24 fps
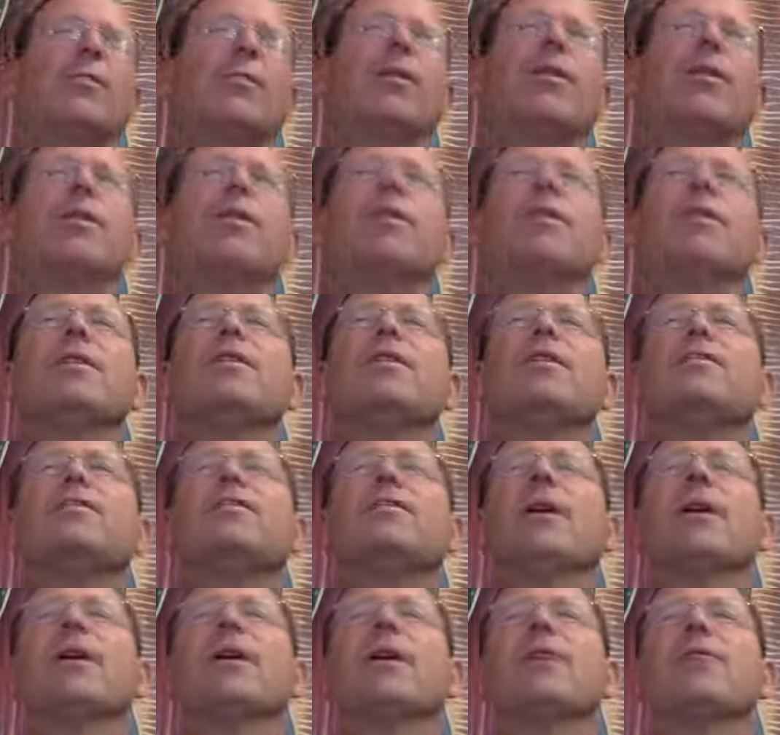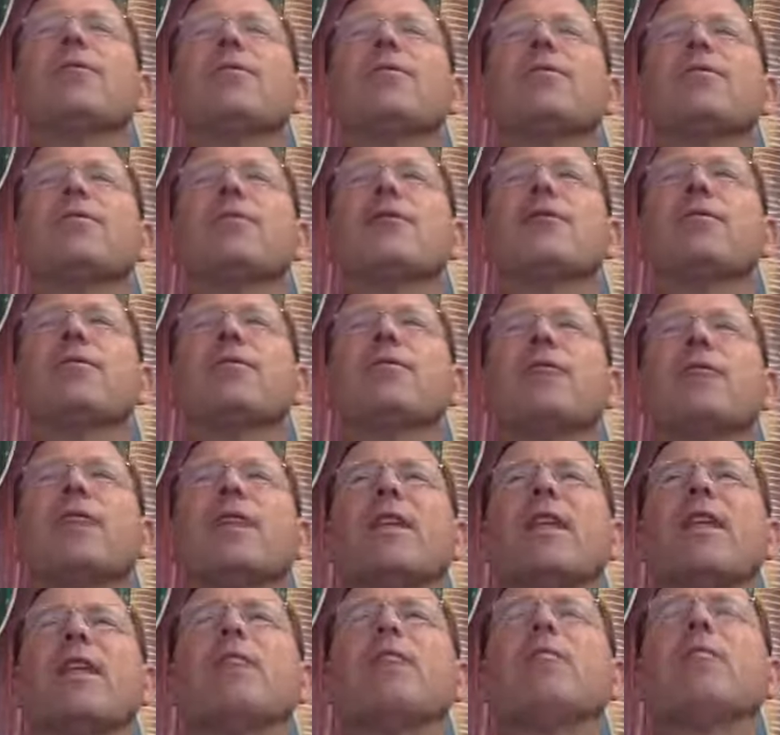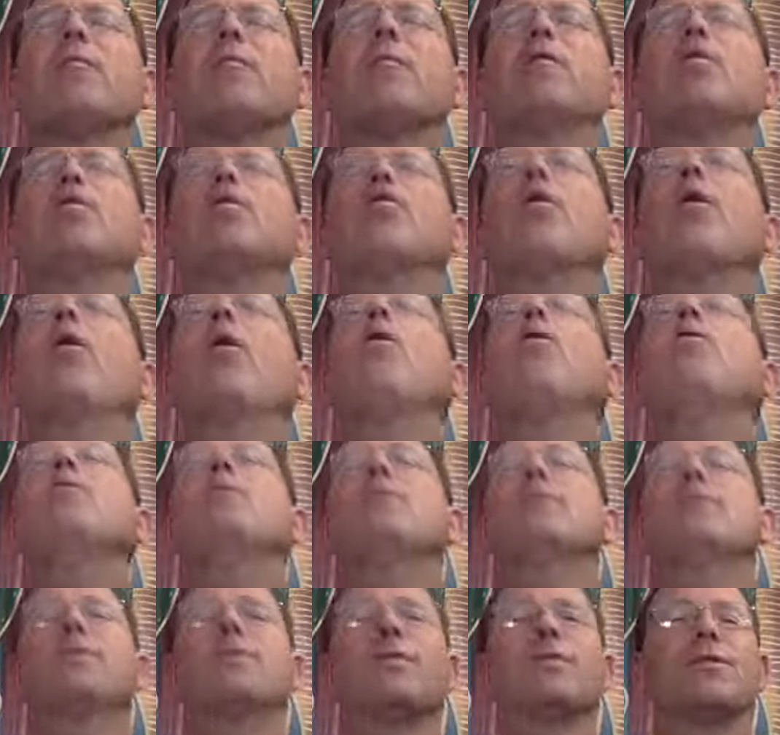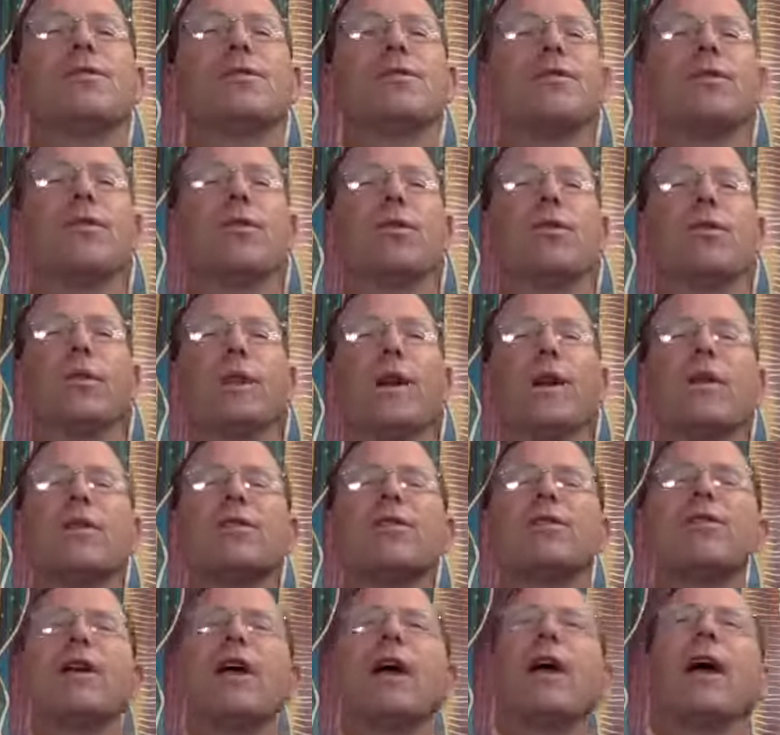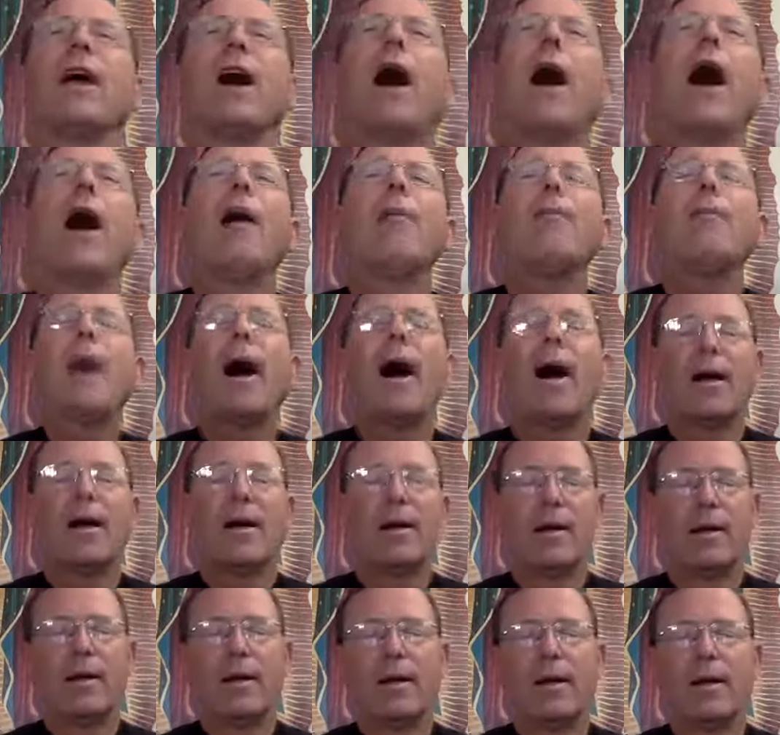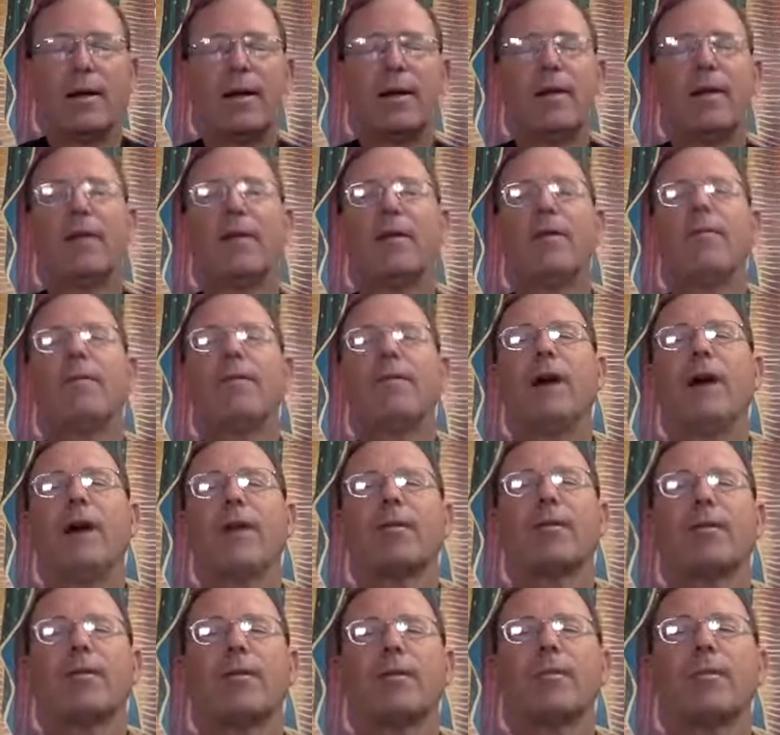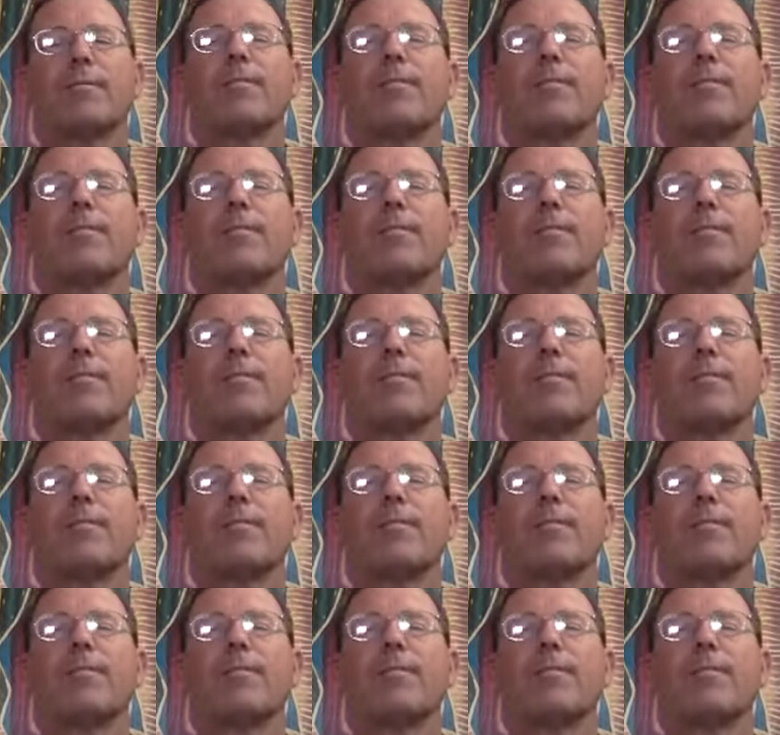but the Holy Spirit intercedes with ineffable groans so that we can say, Abba, Father.